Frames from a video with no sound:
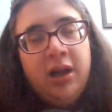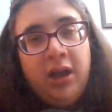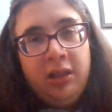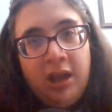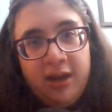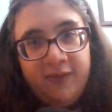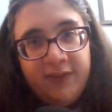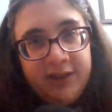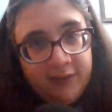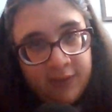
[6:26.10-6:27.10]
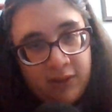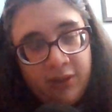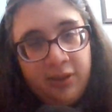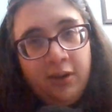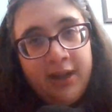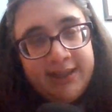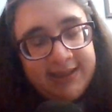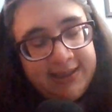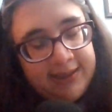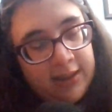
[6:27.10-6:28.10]
a lot of different
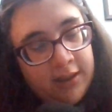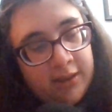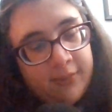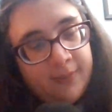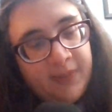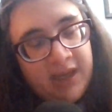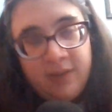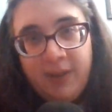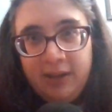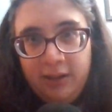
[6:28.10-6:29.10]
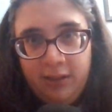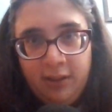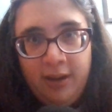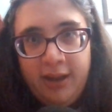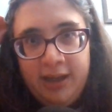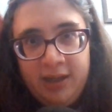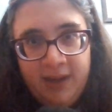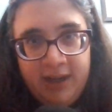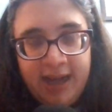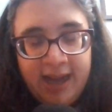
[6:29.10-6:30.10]
thoughts, independent thought,
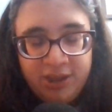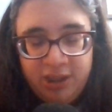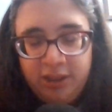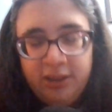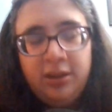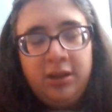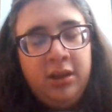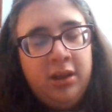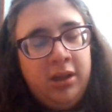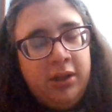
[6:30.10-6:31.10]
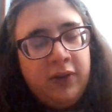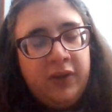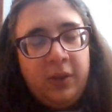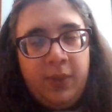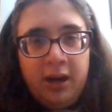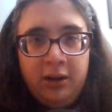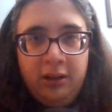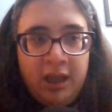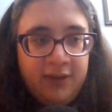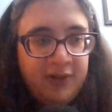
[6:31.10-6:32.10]
independent action. You'll see it paired a
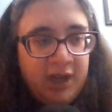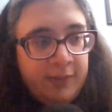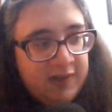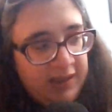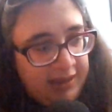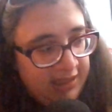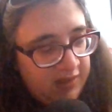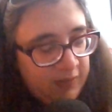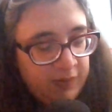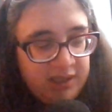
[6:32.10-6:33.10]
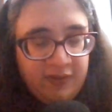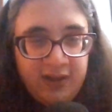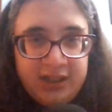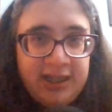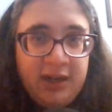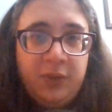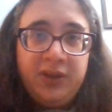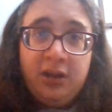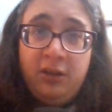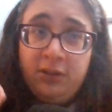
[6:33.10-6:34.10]
lot of times in this specific deck with the
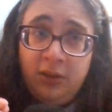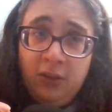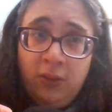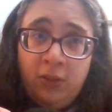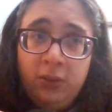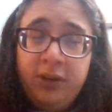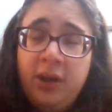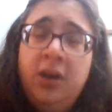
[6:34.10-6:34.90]
color gold,